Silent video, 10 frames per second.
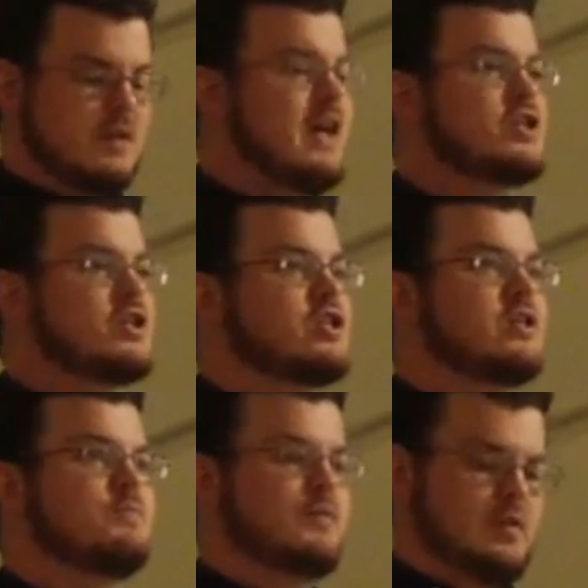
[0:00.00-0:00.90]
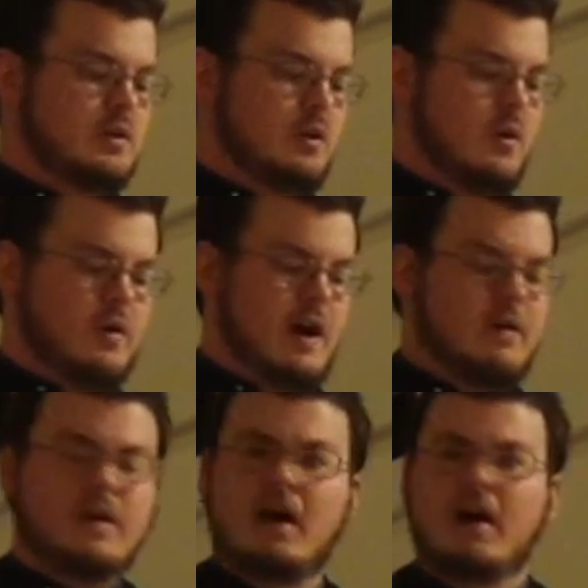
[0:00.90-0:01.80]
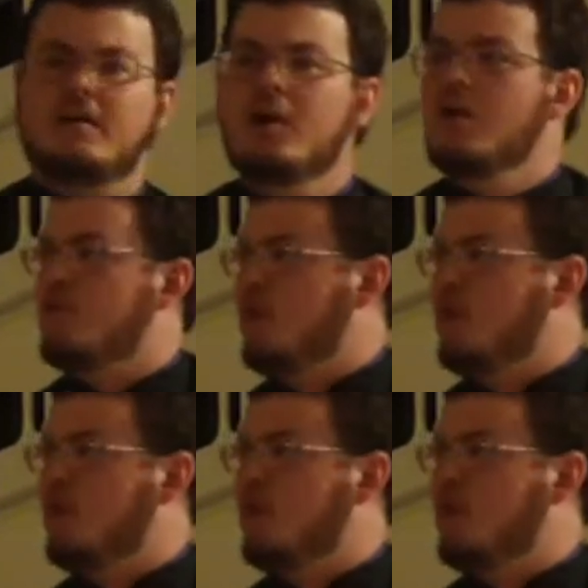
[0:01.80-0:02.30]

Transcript: relationship with the Lord our God.